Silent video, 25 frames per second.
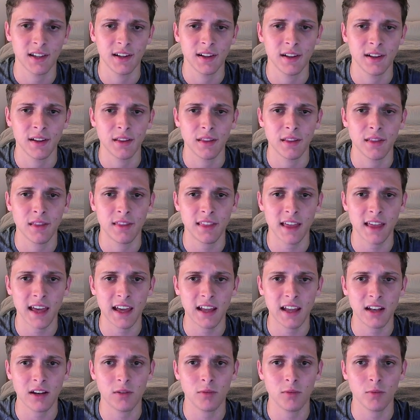
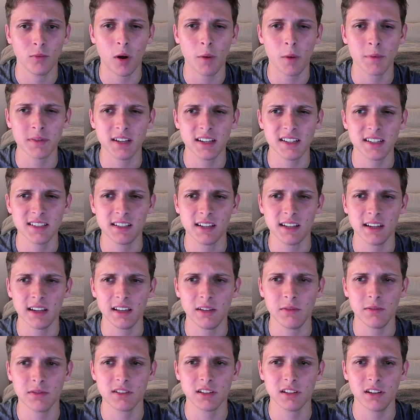then what was I saying
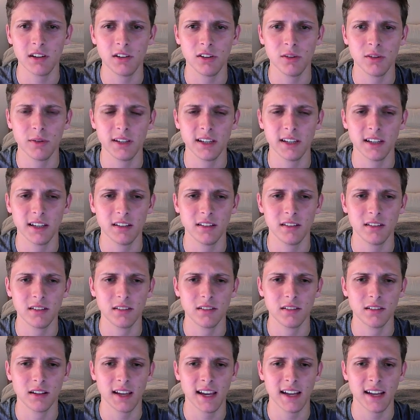he was going to do again?
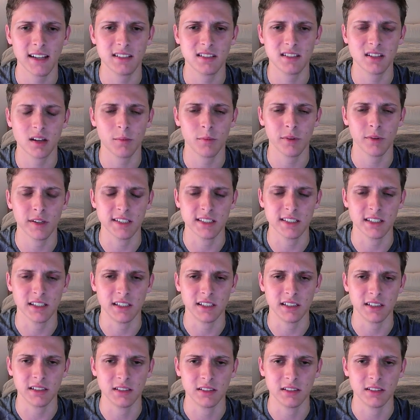I had some reasoning.